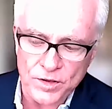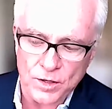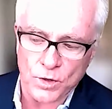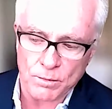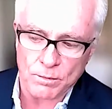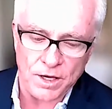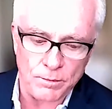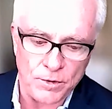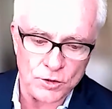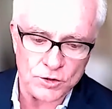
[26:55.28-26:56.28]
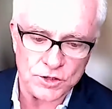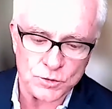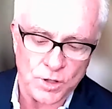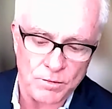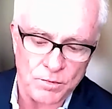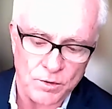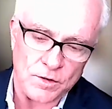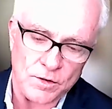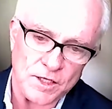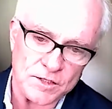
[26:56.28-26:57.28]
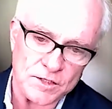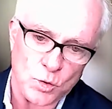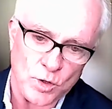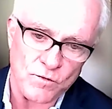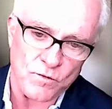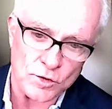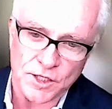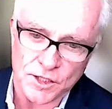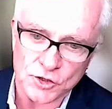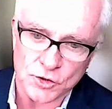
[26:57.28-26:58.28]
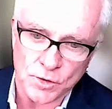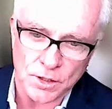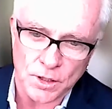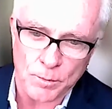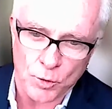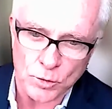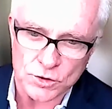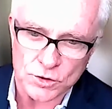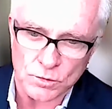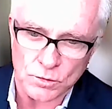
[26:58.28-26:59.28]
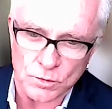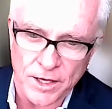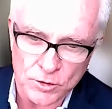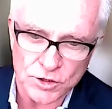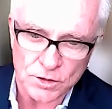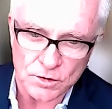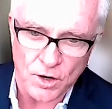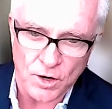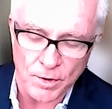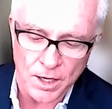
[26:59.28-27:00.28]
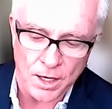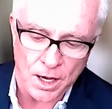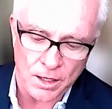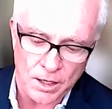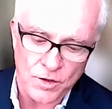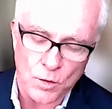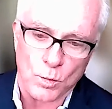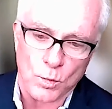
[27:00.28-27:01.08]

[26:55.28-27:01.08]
that what it might emerge is what I think is a twenty-first century approach to energy and environment, and and I think where